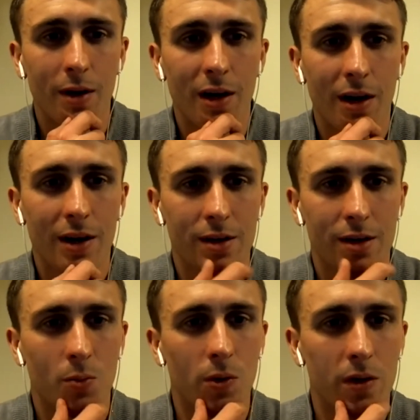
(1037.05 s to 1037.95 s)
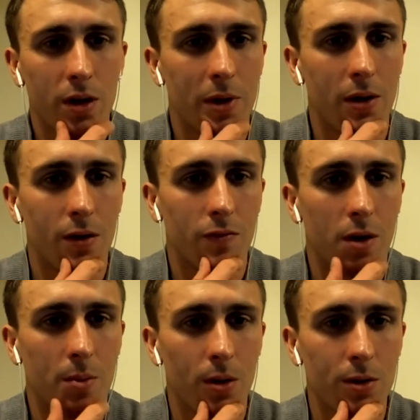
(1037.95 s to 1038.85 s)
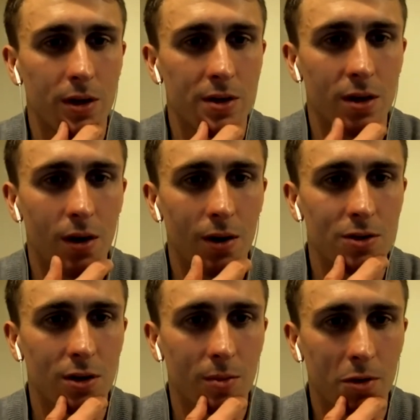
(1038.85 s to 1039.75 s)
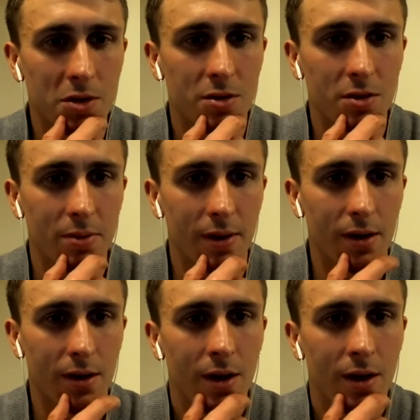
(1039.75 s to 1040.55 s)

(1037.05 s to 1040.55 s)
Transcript: I worry about Rob Holding as a long-term Arsenal player.